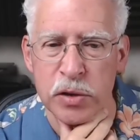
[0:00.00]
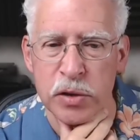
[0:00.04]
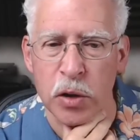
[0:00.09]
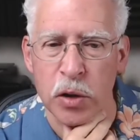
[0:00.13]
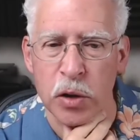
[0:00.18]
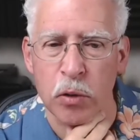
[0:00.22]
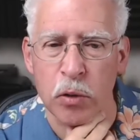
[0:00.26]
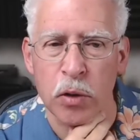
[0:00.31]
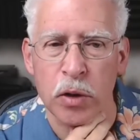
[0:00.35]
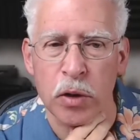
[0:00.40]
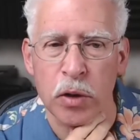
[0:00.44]
You
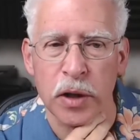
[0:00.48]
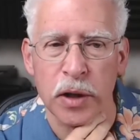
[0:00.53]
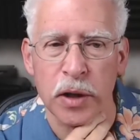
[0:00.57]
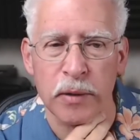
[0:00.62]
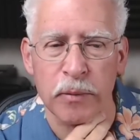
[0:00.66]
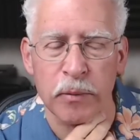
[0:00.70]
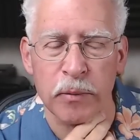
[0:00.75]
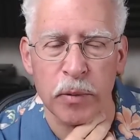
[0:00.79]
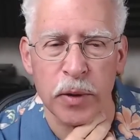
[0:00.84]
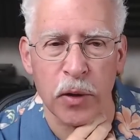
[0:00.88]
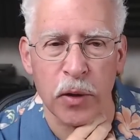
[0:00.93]
know,
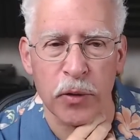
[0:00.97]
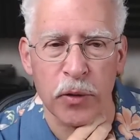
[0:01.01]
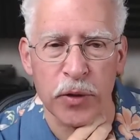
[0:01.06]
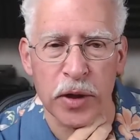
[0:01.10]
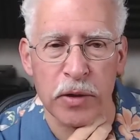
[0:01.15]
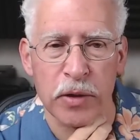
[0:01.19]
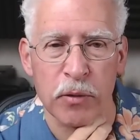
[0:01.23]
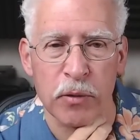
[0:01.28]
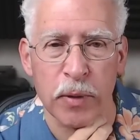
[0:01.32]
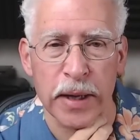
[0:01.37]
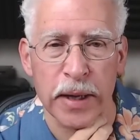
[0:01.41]
uh, we all
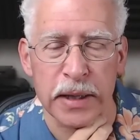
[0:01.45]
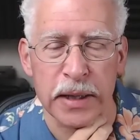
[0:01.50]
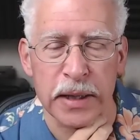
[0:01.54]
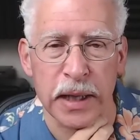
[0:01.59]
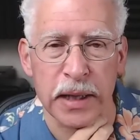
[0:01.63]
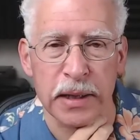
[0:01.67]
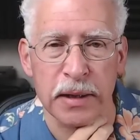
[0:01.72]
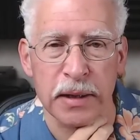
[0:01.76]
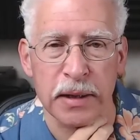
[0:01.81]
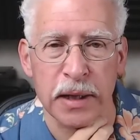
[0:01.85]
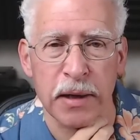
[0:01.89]
think, great,
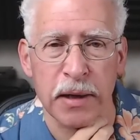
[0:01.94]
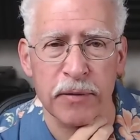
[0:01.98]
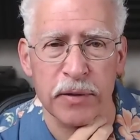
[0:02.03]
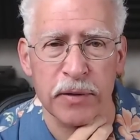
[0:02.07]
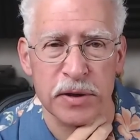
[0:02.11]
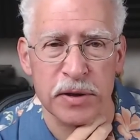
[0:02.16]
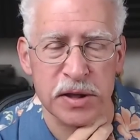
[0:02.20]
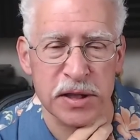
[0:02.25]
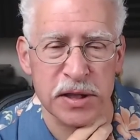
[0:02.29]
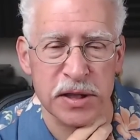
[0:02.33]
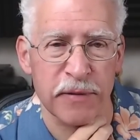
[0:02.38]
I'd love
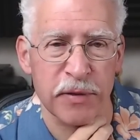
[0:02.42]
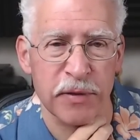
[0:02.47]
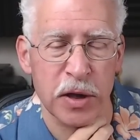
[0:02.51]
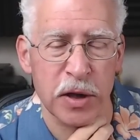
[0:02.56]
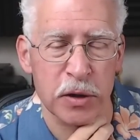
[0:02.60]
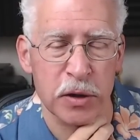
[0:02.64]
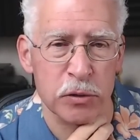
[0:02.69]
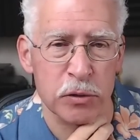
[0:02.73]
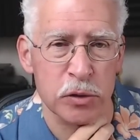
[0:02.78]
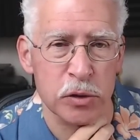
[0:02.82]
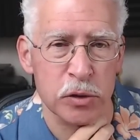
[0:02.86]
a
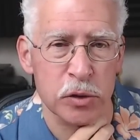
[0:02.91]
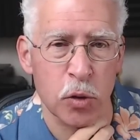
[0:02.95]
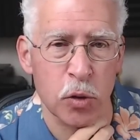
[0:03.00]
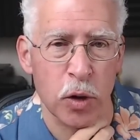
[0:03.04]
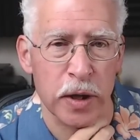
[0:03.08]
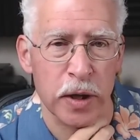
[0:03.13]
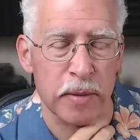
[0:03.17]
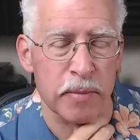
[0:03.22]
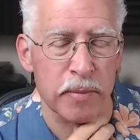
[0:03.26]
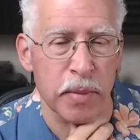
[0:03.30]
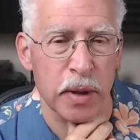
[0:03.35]

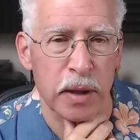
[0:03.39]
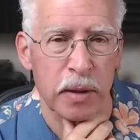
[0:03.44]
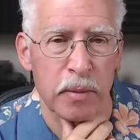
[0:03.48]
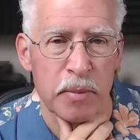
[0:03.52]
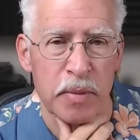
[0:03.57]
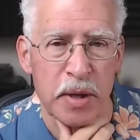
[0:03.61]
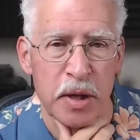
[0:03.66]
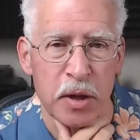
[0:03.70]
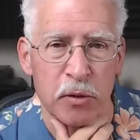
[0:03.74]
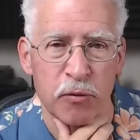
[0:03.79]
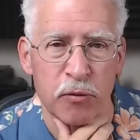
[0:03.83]
720
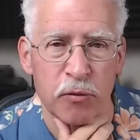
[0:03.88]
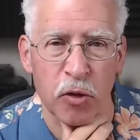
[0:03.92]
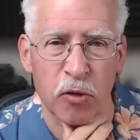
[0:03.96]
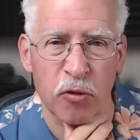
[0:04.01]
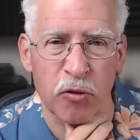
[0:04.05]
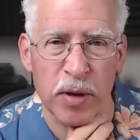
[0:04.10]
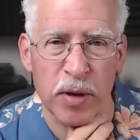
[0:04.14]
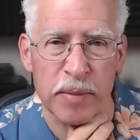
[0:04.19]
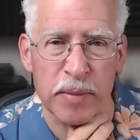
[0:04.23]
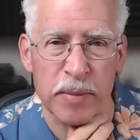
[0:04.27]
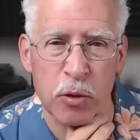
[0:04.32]
millimeter
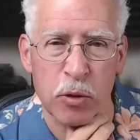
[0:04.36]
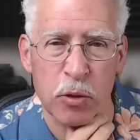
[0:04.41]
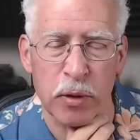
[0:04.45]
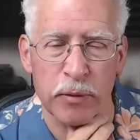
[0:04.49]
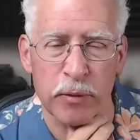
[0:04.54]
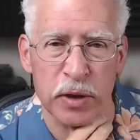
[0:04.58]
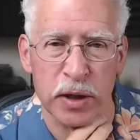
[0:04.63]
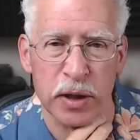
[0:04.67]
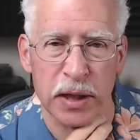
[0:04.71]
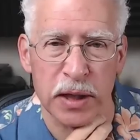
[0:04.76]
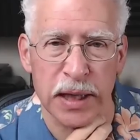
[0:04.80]
full frame
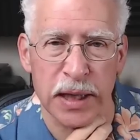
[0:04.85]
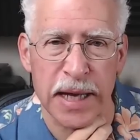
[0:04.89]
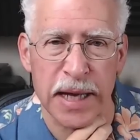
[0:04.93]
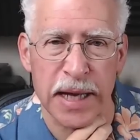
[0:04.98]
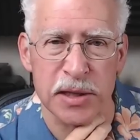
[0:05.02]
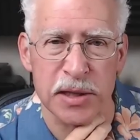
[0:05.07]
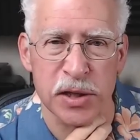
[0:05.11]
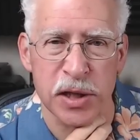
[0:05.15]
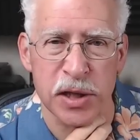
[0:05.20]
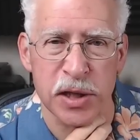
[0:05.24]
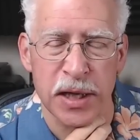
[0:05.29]
equivalent
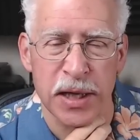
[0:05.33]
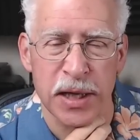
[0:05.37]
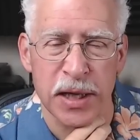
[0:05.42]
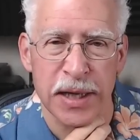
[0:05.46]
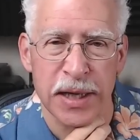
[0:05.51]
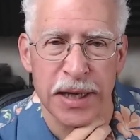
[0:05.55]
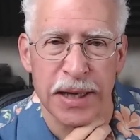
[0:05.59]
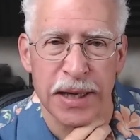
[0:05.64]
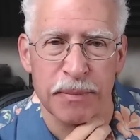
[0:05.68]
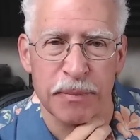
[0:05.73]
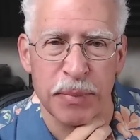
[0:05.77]
lens,
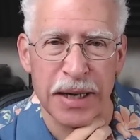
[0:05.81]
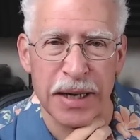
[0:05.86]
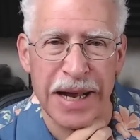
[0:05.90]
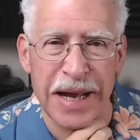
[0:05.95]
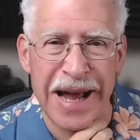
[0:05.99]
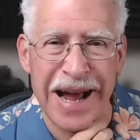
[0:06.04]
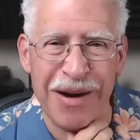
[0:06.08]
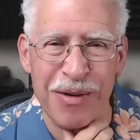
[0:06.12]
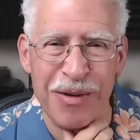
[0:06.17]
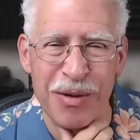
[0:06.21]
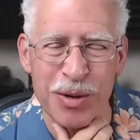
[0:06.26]
but
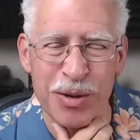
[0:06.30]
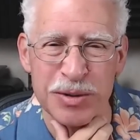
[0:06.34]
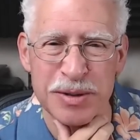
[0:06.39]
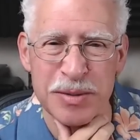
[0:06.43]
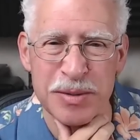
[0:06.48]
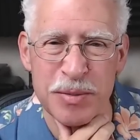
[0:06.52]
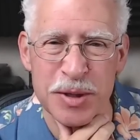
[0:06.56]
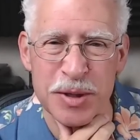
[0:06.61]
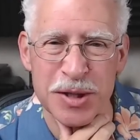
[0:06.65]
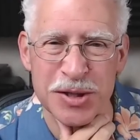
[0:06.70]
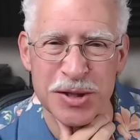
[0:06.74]
how are
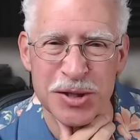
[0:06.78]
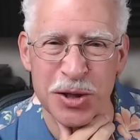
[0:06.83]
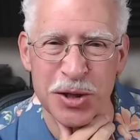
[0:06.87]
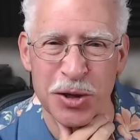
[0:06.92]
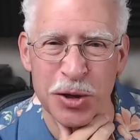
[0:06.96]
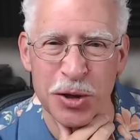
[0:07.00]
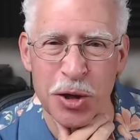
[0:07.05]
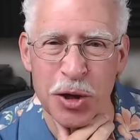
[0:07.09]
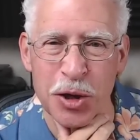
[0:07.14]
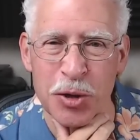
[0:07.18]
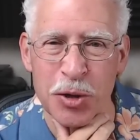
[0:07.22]
those images
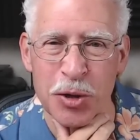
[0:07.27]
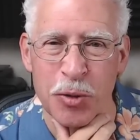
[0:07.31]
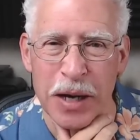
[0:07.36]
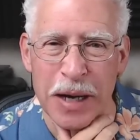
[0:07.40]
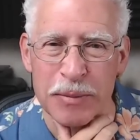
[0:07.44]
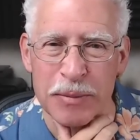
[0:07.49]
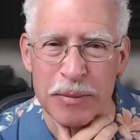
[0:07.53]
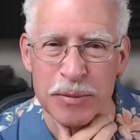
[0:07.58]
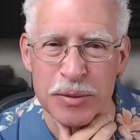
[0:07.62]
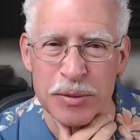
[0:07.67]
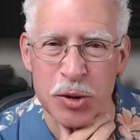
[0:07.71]
going to look
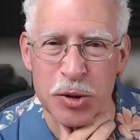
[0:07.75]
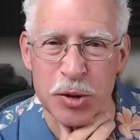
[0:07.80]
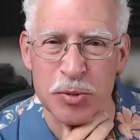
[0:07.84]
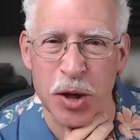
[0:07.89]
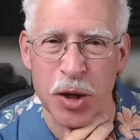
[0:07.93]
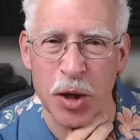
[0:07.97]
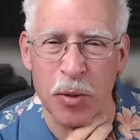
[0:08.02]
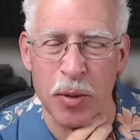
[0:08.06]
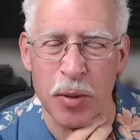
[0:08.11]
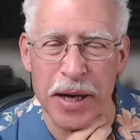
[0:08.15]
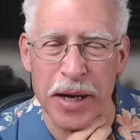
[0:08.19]
when I'm
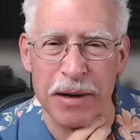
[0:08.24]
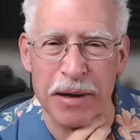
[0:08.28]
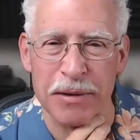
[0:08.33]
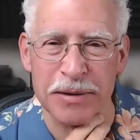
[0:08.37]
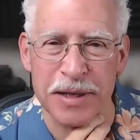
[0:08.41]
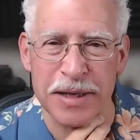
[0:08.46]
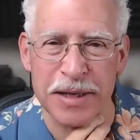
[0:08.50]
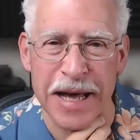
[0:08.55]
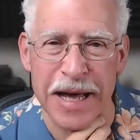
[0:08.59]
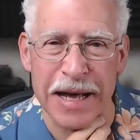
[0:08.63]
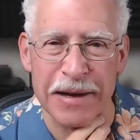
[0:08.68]
zoomed all the way
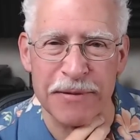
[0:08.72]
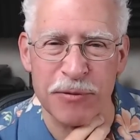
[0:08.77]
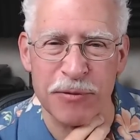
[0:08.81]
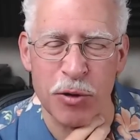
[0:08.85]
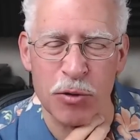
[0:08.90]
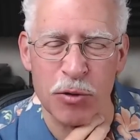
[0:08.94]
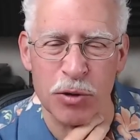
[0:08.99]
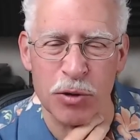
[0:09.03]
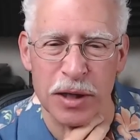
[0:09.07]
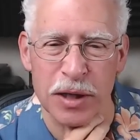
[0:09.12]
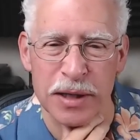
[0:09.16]
out to that
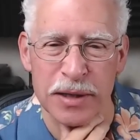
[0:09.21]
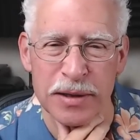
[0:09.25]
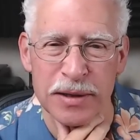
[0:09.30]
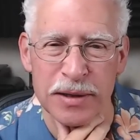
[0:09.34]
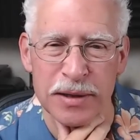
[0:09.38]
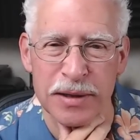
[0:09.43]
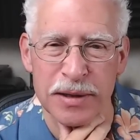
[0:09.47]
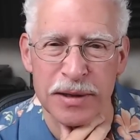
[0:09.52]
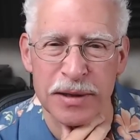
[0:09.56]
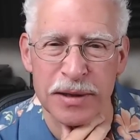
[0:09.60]
focal length?